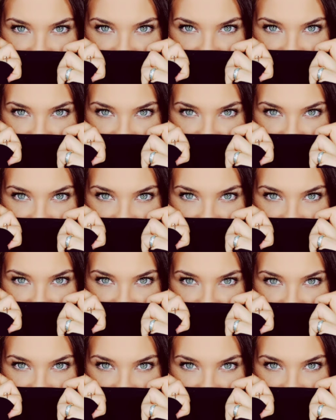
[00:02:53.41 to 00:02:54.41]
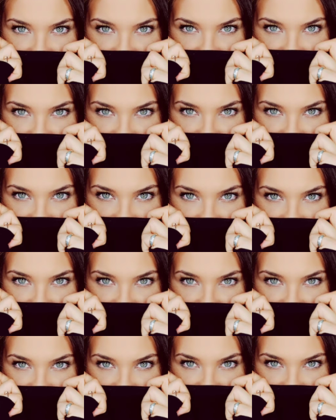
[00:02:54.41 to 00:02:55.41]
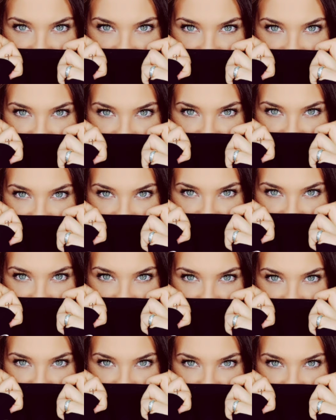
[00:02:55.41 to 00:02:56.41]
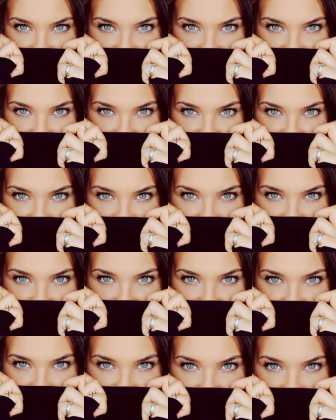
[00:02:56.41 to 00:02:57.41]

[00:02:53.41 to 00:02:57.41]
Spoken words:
I know I did a podcast since then,